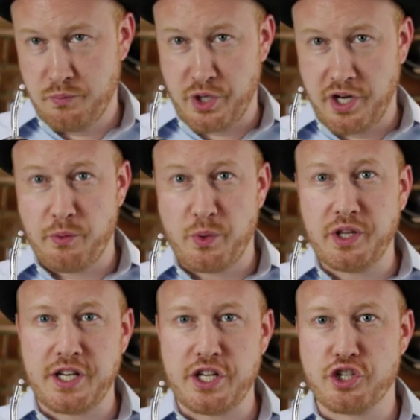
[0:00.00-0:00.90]
We're going to
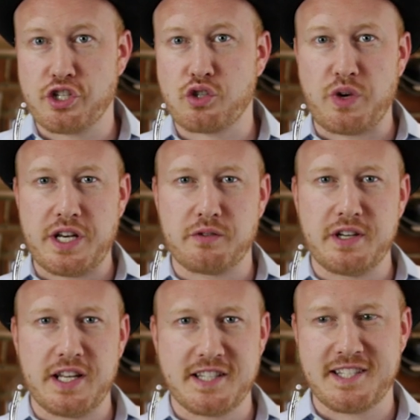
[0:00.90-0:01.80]
really need just 3
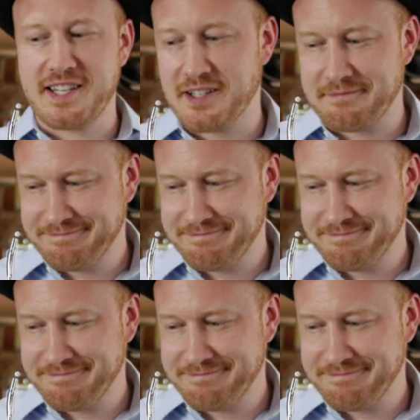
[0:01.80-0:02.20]
ingredients here.